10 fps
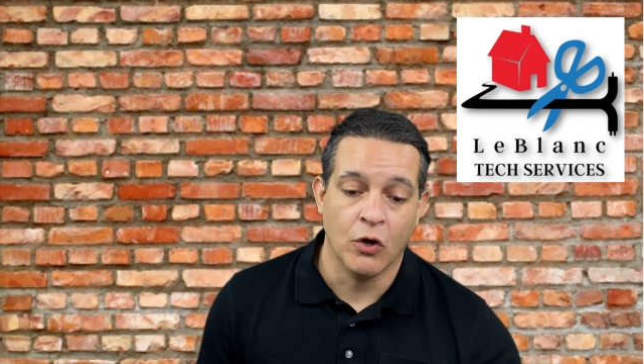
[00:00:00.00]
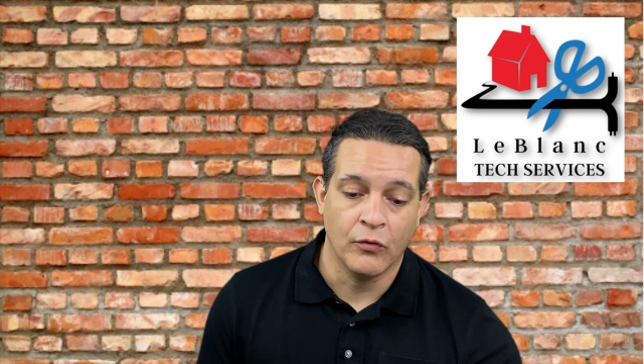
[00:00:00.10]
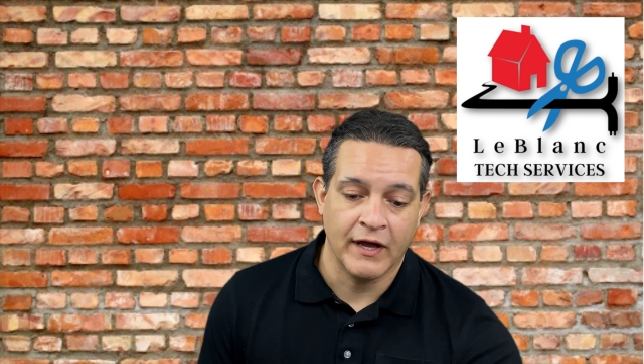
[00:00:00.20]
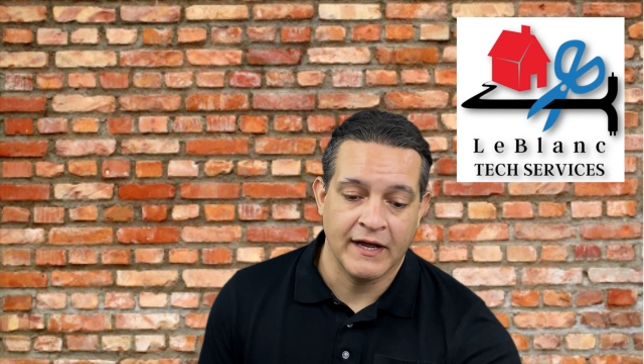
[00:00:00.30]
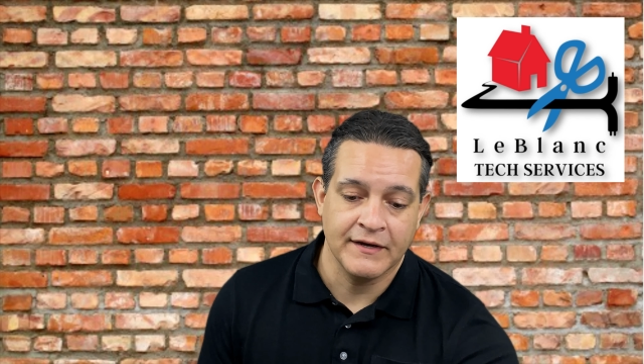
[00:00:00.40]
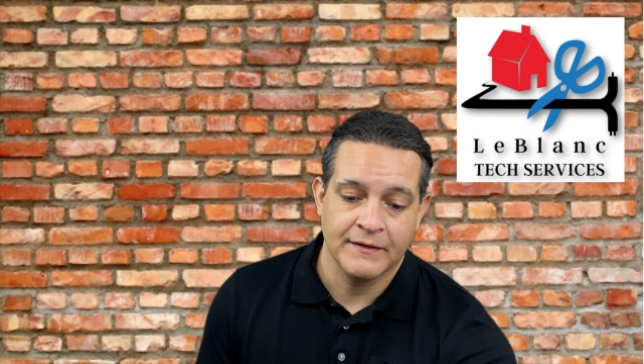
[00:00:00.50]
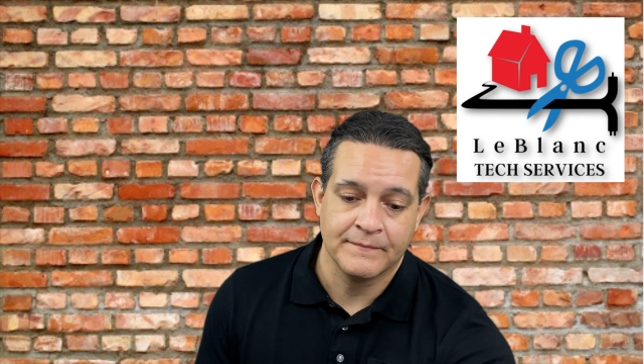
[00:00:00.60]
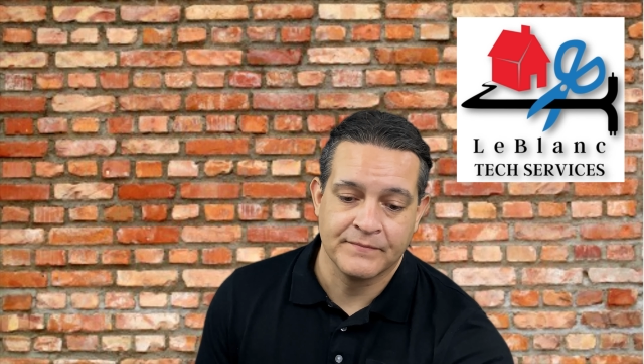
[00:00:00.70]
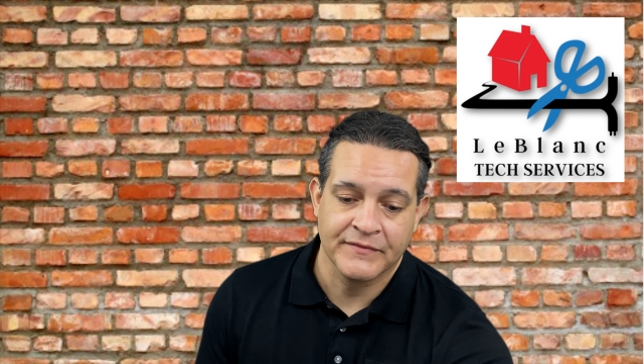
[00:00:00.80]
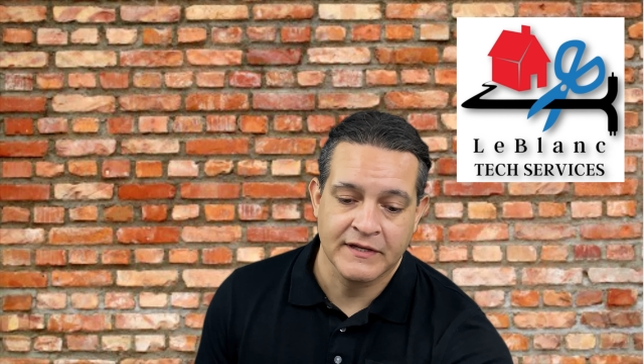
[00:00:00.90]
that,
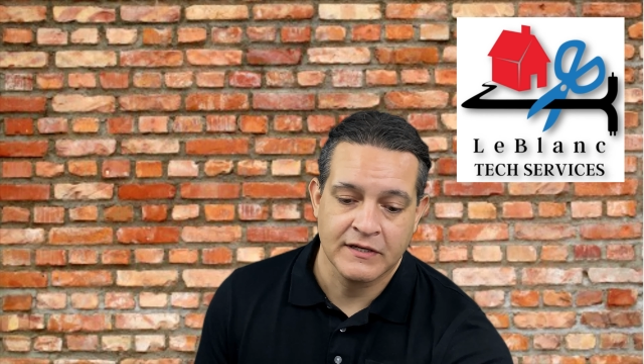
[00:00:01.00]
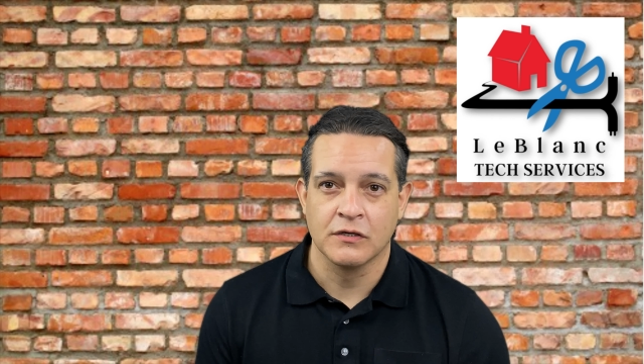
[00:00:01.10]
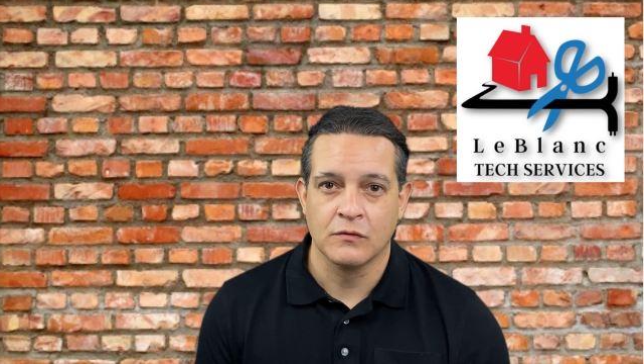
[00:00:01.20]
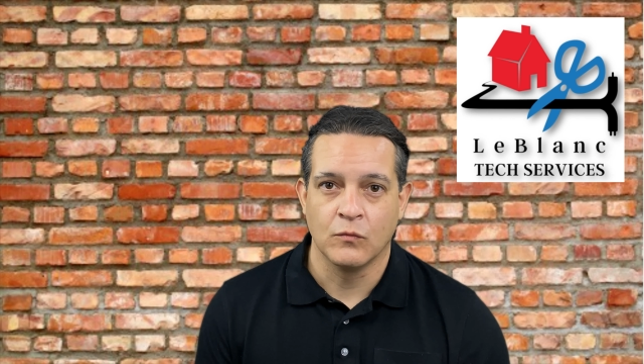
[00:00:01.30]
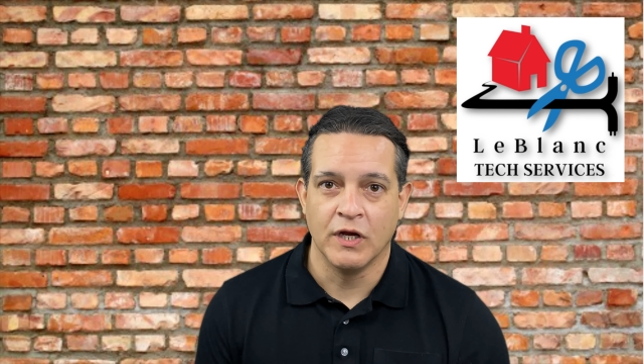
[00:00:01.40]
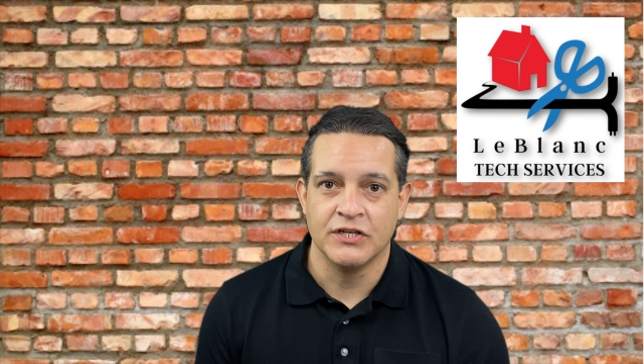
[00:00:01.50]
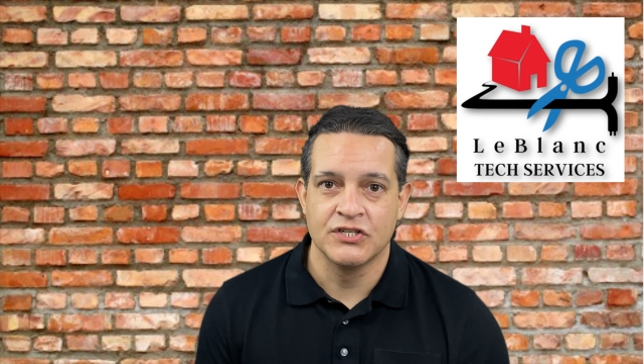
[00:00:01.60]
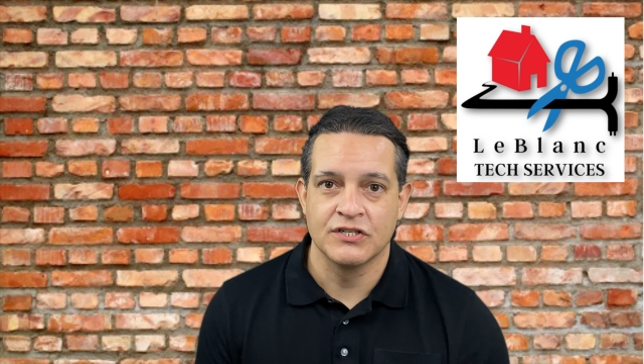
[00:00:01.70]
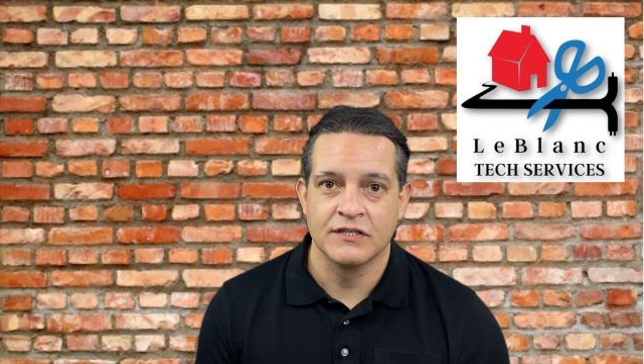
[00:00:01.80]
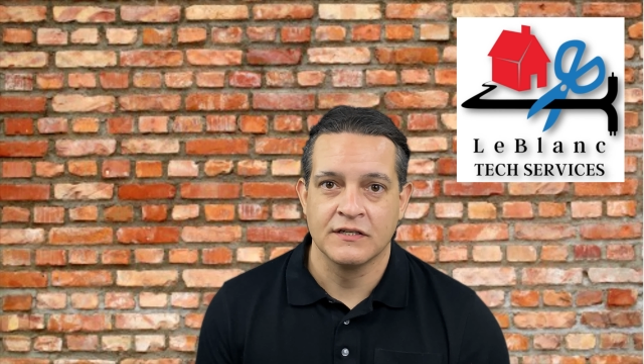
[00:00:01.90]

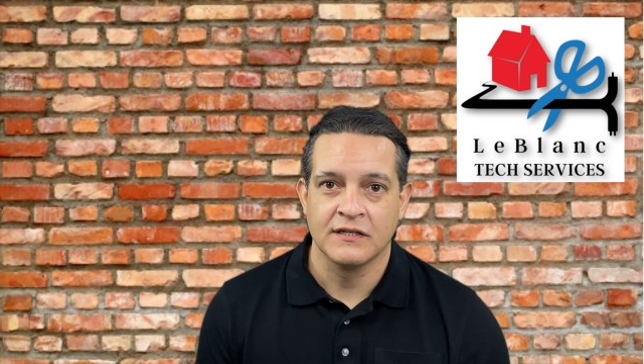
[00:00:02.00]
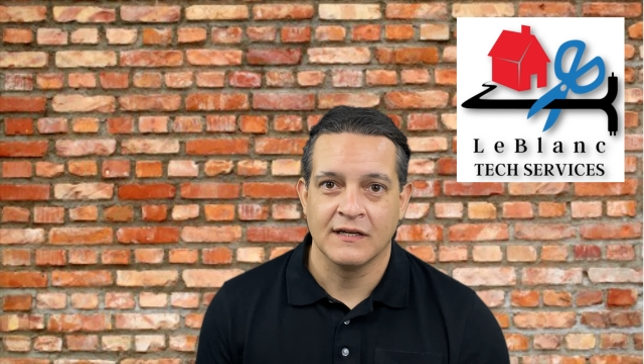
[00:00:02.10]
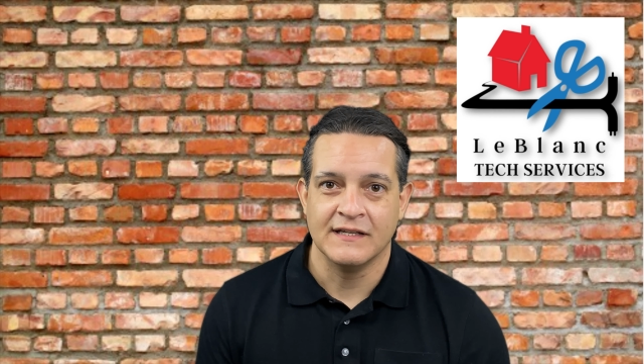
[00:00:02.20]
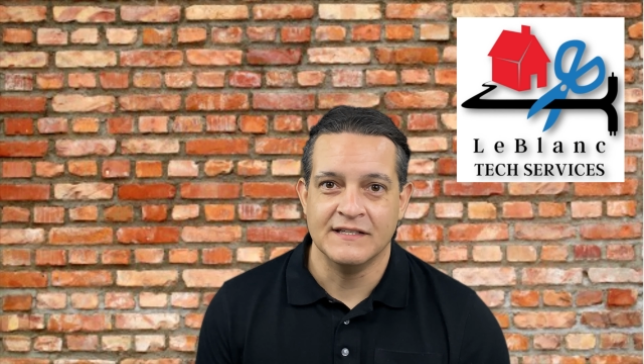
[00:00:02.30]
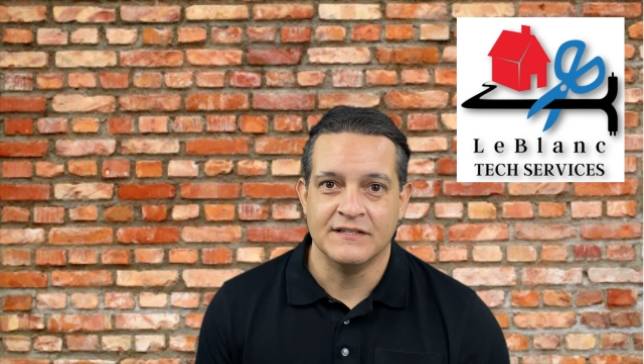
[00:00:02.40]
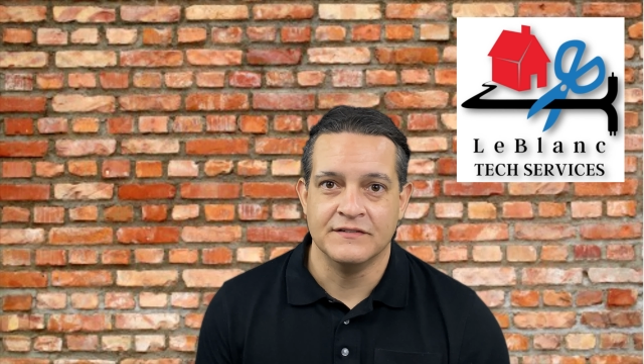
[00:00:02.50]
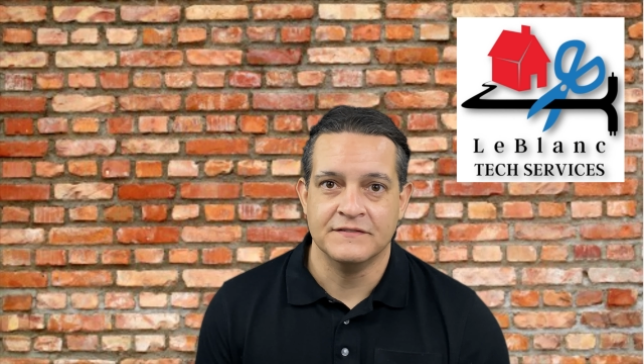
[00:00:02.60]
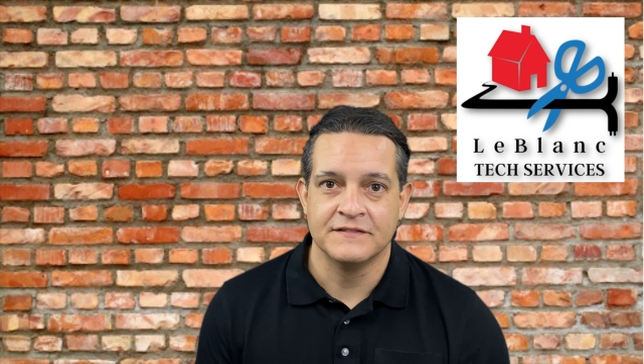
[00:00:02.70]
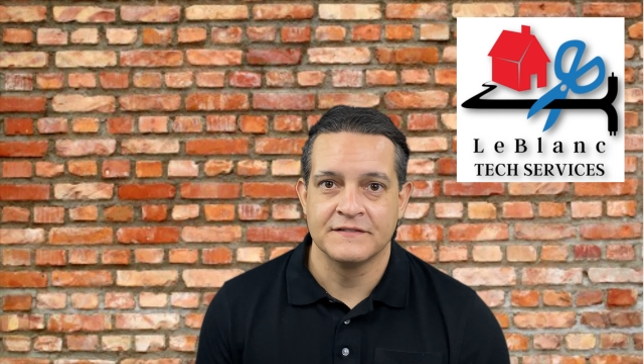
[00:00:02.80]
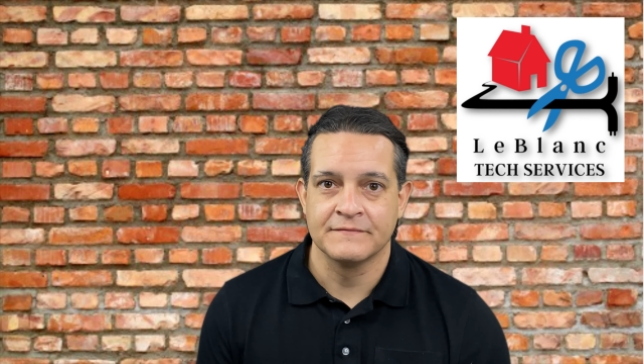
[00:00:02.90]
which
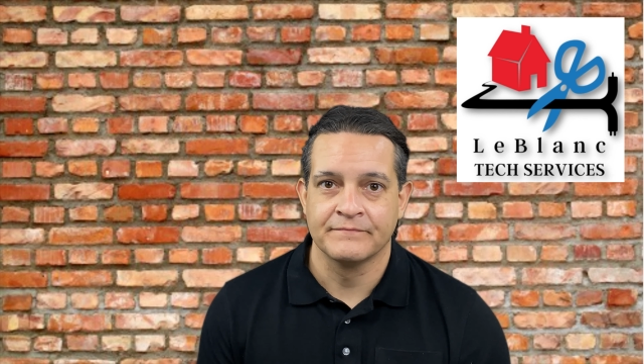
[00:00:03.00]
is,